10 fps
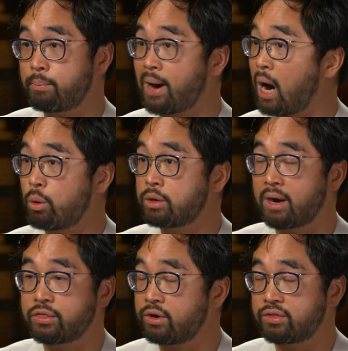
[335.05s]
powered
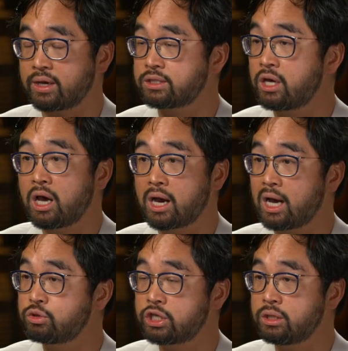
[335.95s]
by three things,
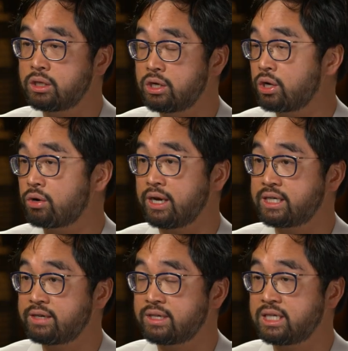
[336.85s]
culture,
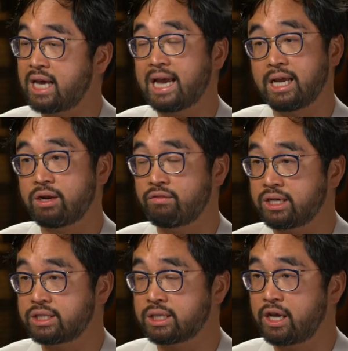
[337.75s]
creativity, and
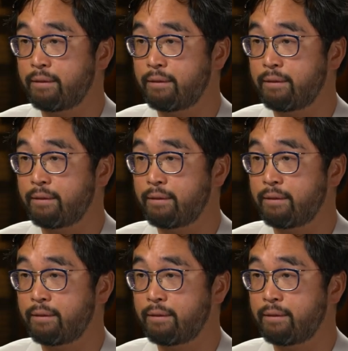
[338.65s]
innovation.